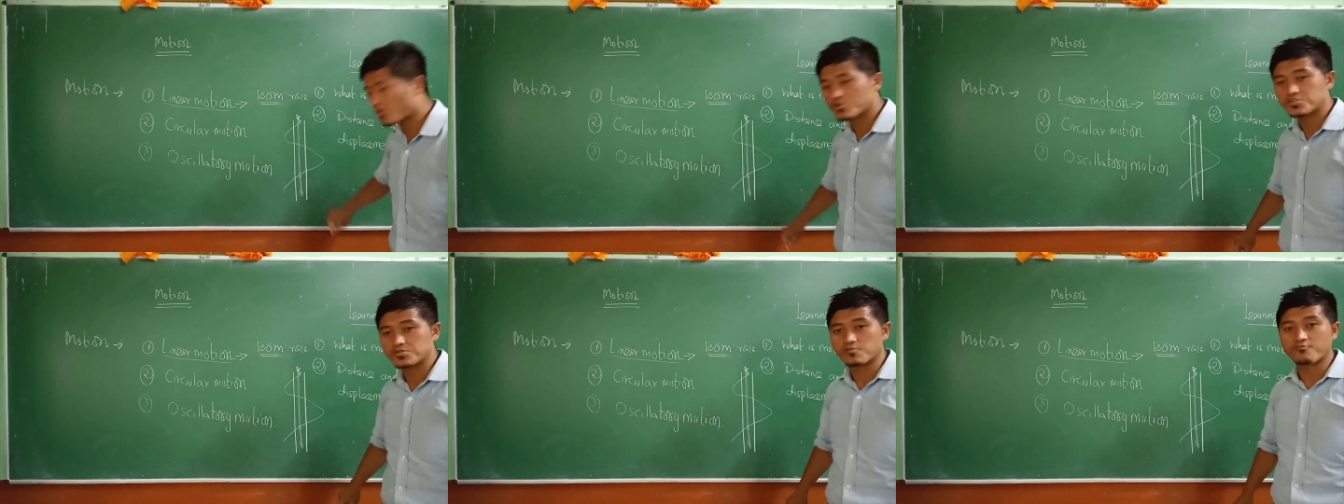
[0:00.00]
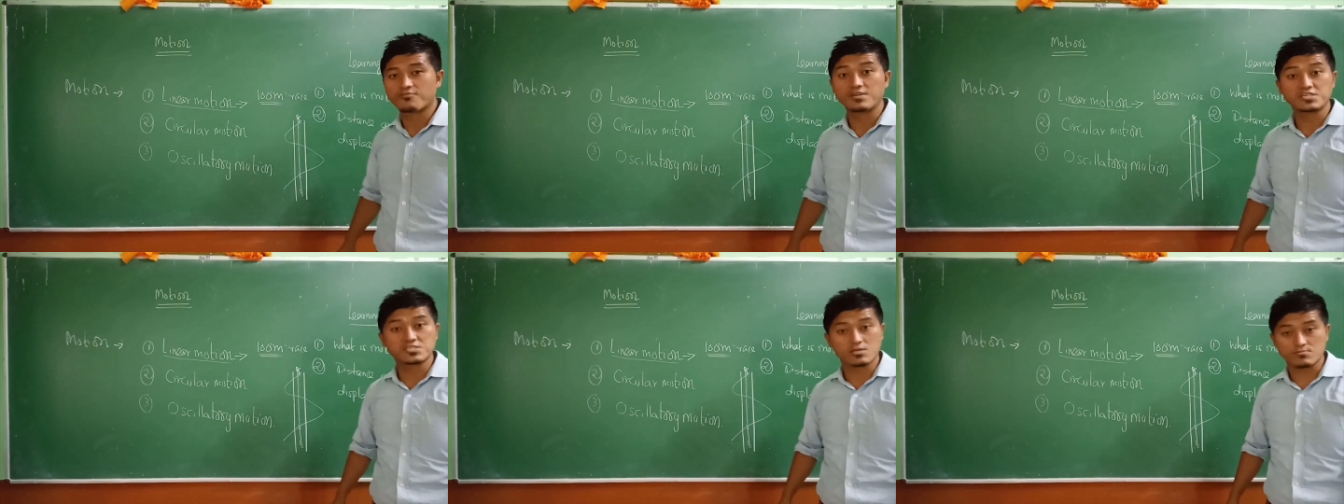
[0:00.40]
to
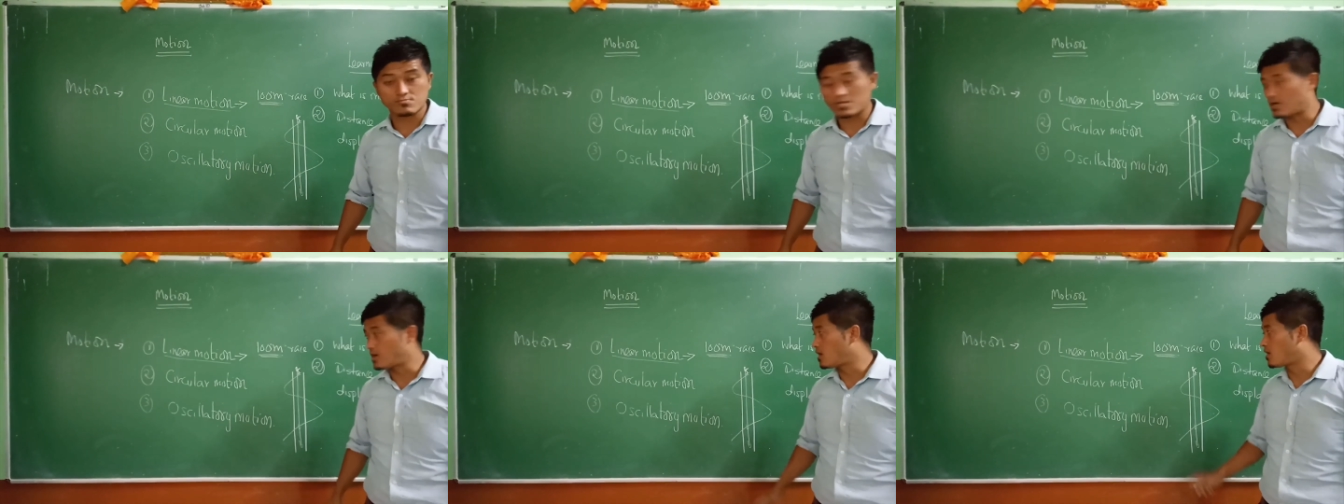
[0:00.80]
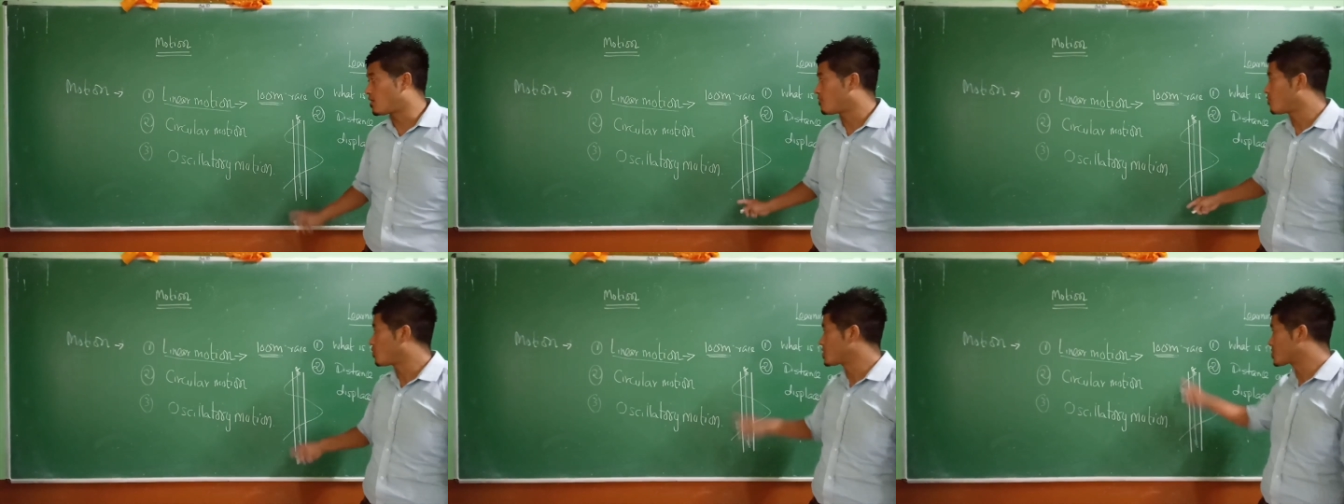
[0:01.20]
finish the
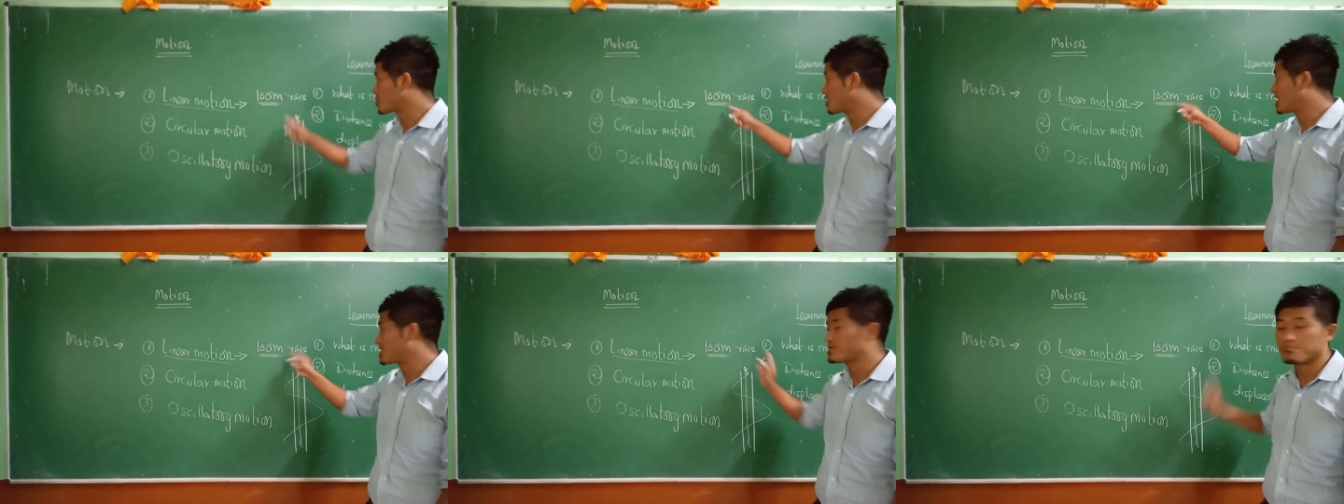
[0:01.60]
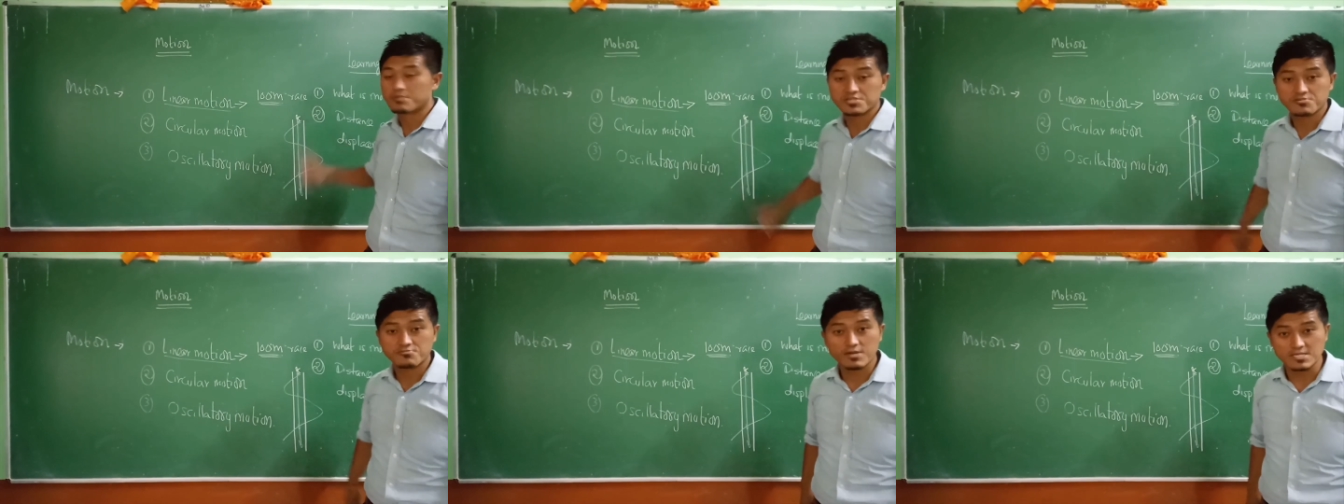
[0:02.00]

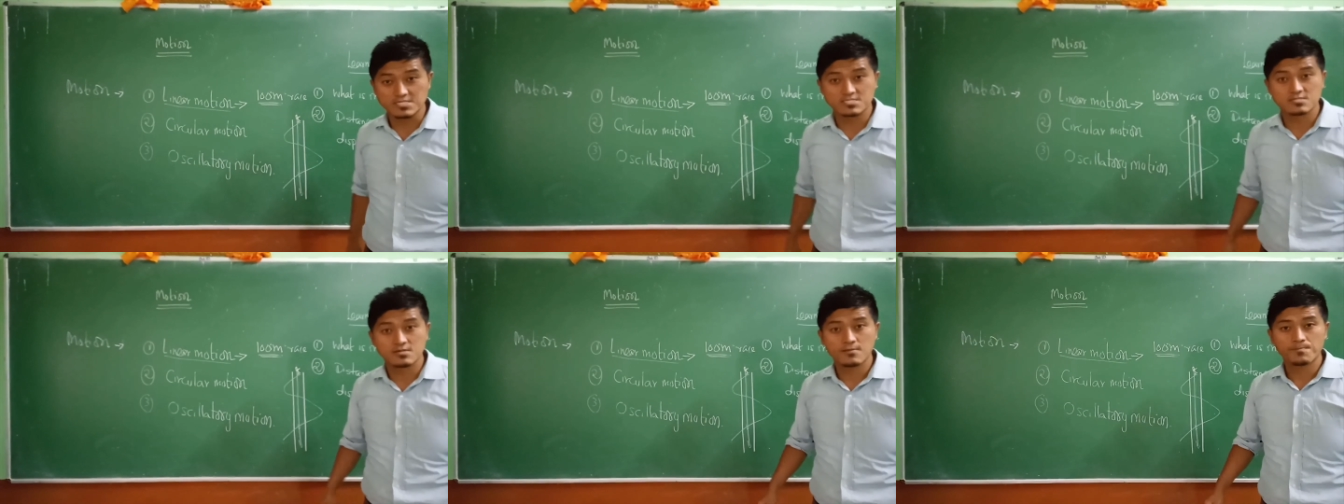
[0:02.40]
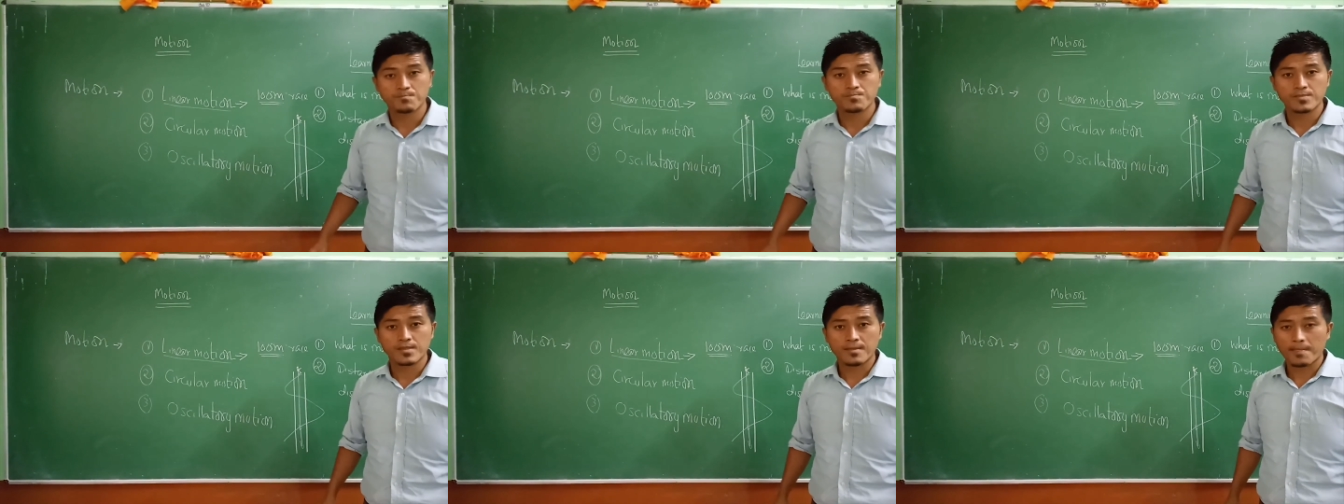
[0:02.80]
100-meter race.
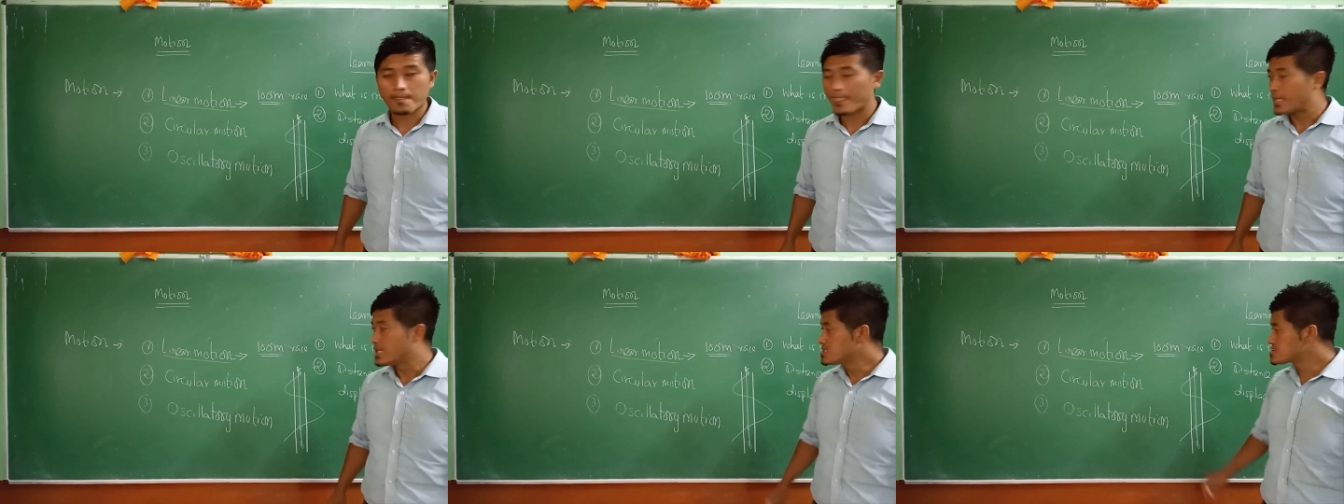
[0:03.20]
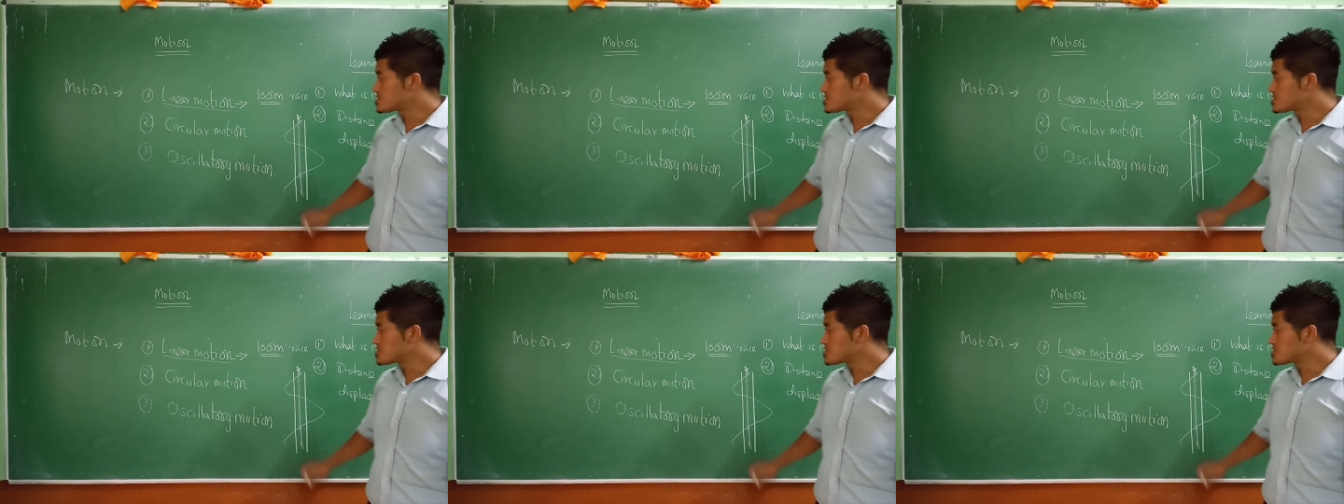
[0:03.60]
So